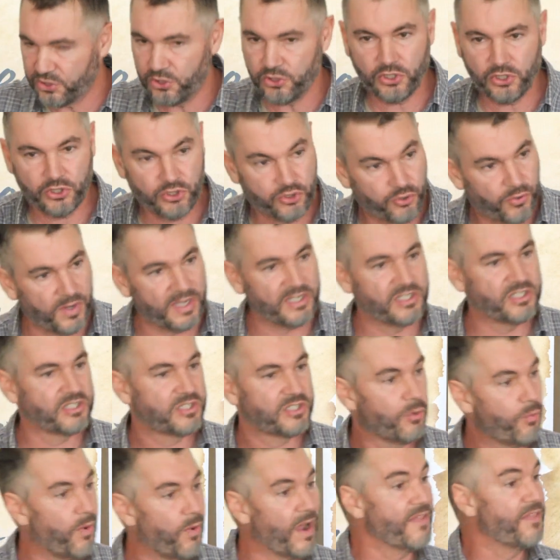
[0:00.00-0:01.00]
you to dress
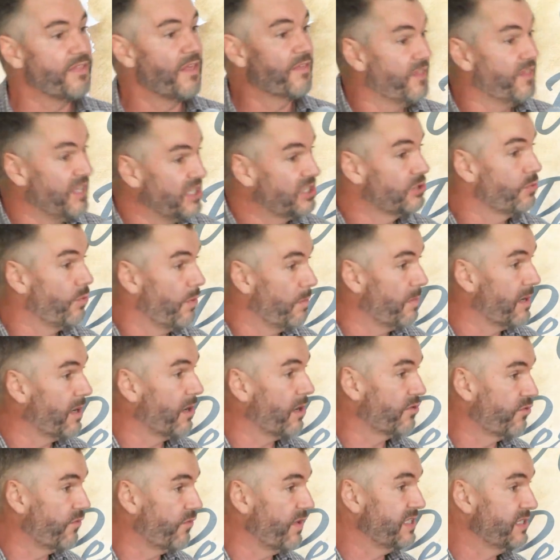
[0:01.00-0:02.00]
the way that these women
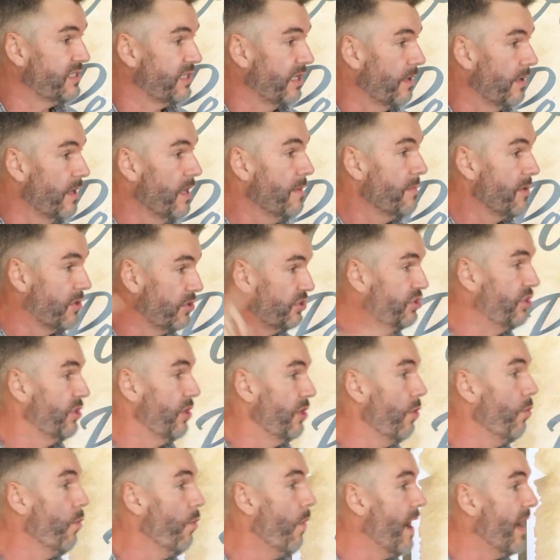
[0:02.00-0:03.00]
are dressing. Because you
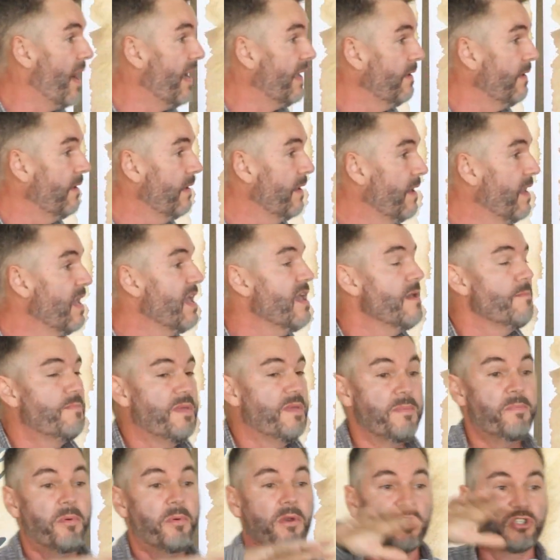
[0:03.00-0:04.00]
know why?
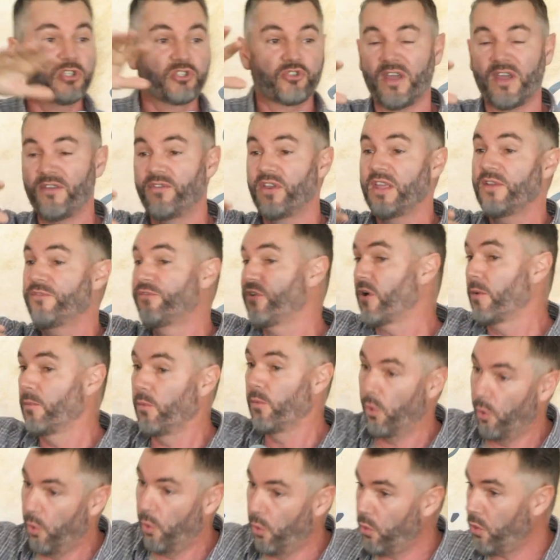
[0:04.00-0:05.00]
People are traveling from
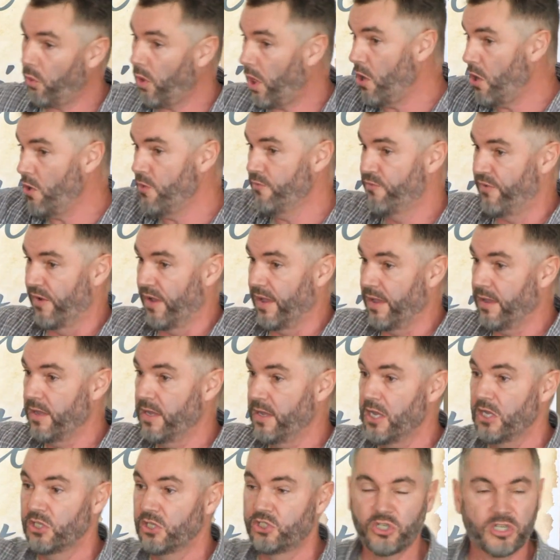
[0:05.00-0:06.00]
all over
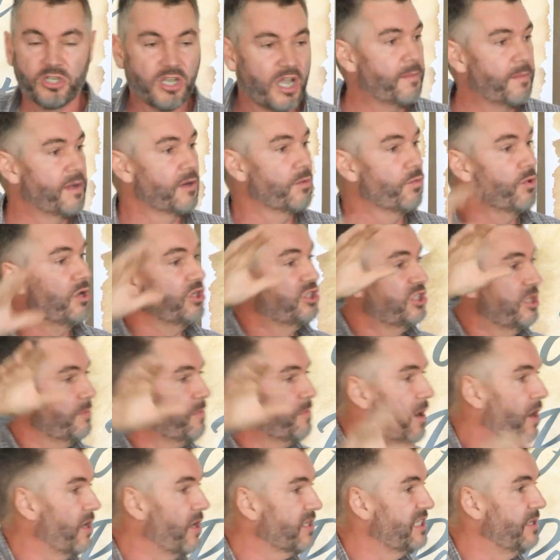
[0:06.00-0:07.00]
to come and worship
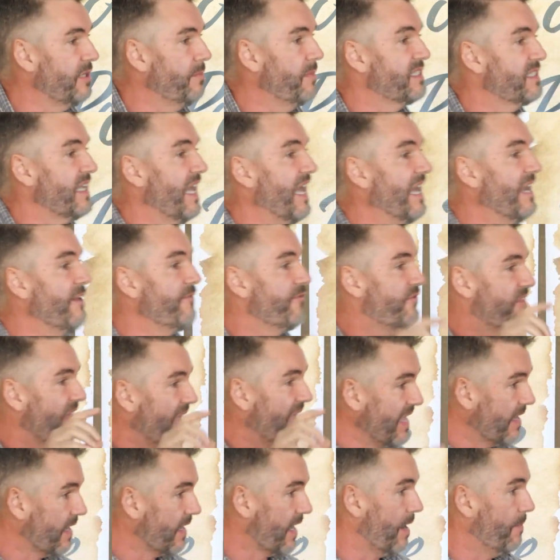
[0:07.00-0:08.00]
Artemis. And if
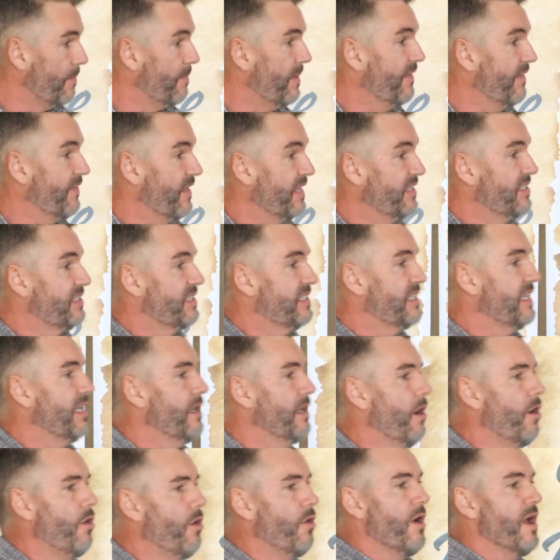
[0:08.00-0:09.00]
they come and they see,
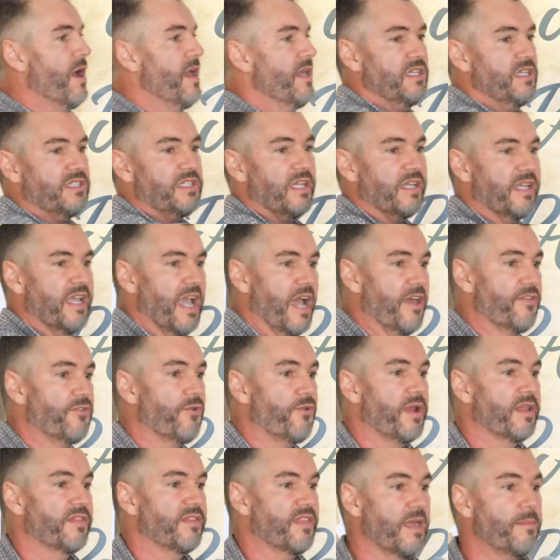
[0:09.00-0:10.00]
oh, here's a
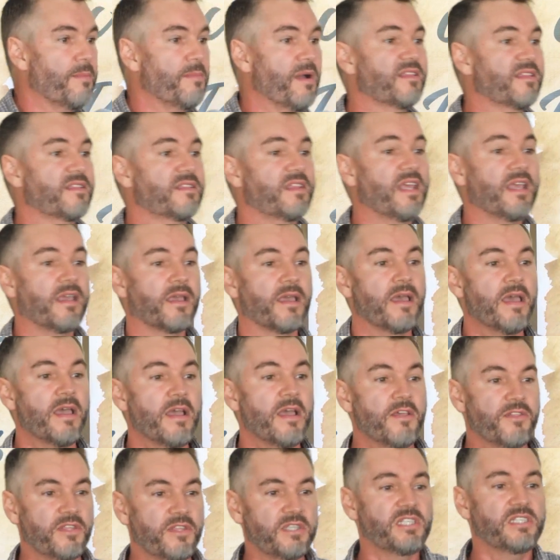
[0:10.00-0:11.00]
gathering, they might think,
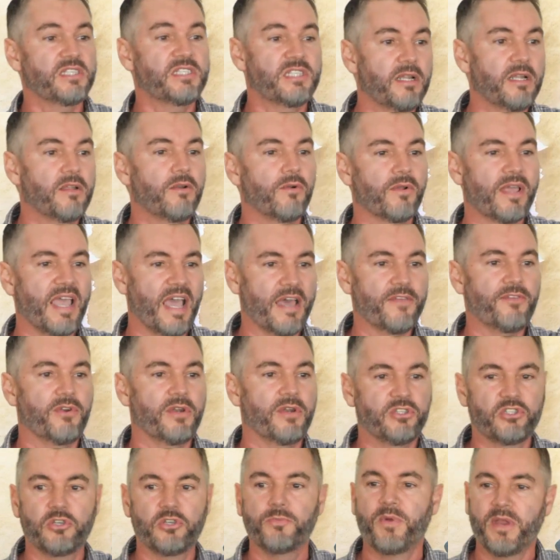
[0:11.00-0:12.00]
this is a little
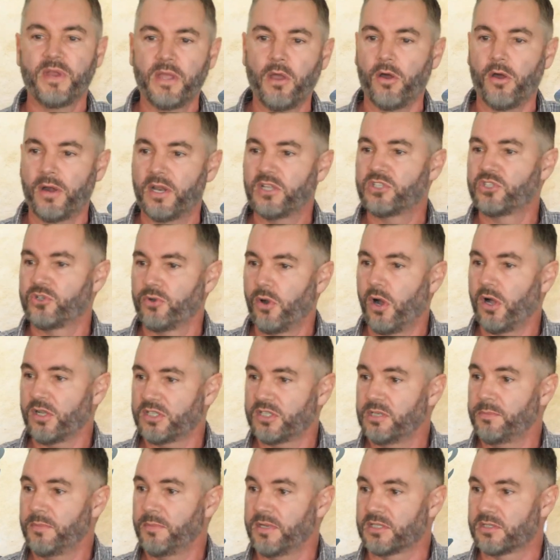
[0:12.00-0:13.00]
gathering to bring honor to
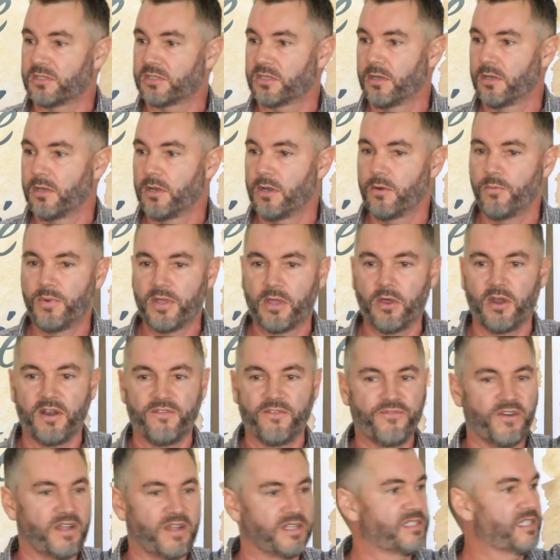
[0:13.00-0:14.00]
Artemis. We're going
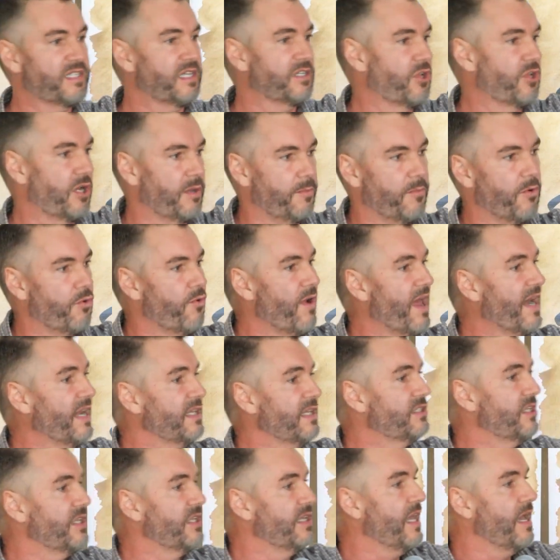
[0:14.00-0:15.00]
to find sexual
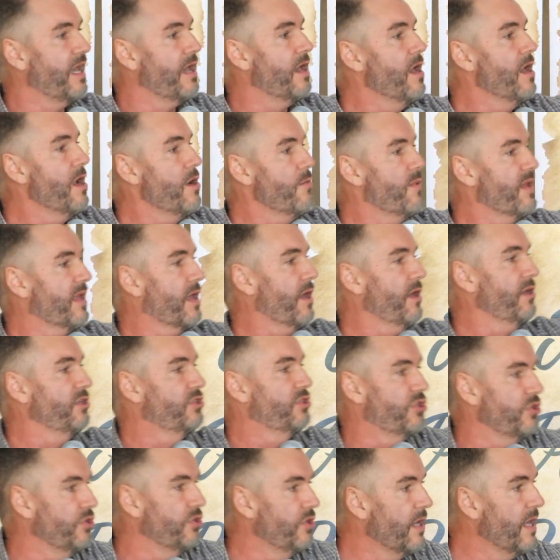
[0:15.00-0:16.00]
immorality here. We're going
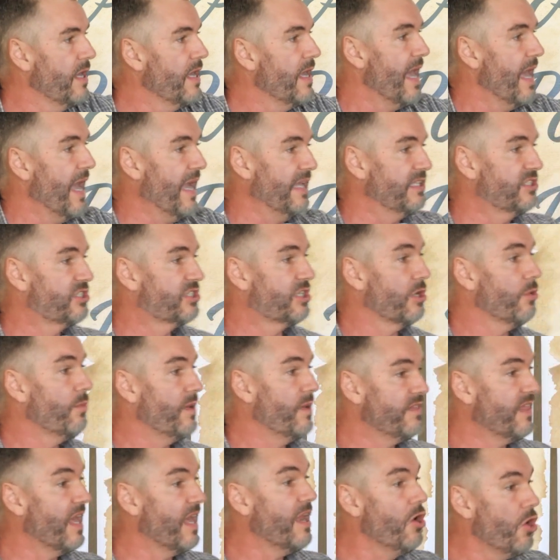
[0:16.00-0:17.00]
to... And so
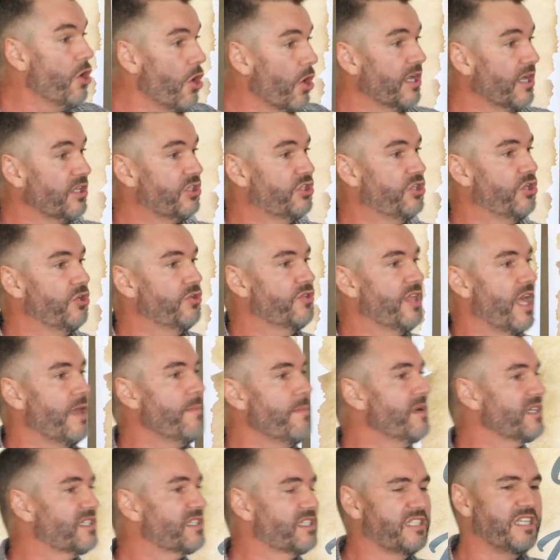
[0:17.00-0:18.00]
when they look at you, they
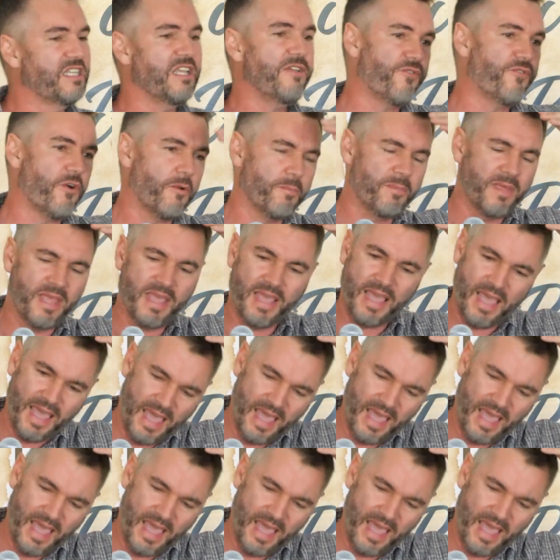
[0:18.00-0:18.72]
must see from the